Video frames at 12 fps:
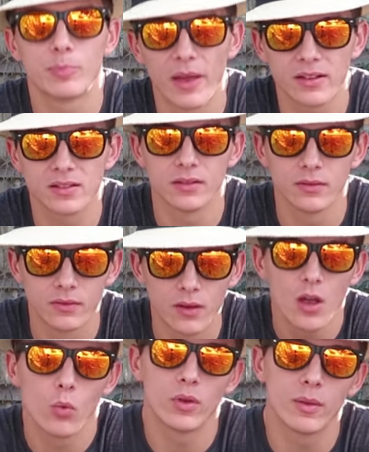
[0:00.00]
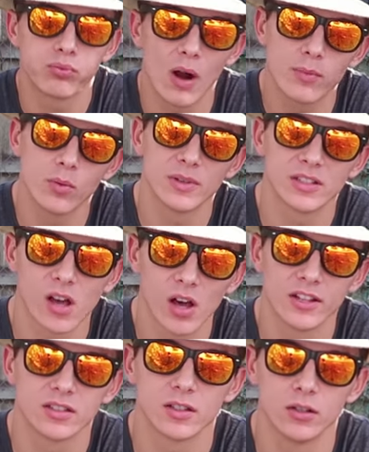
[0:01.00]
perspective. When the problem is
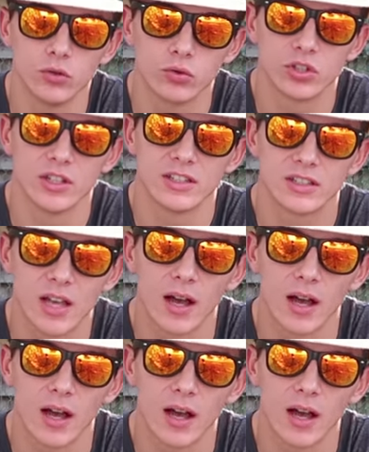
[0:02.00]
hard and solution is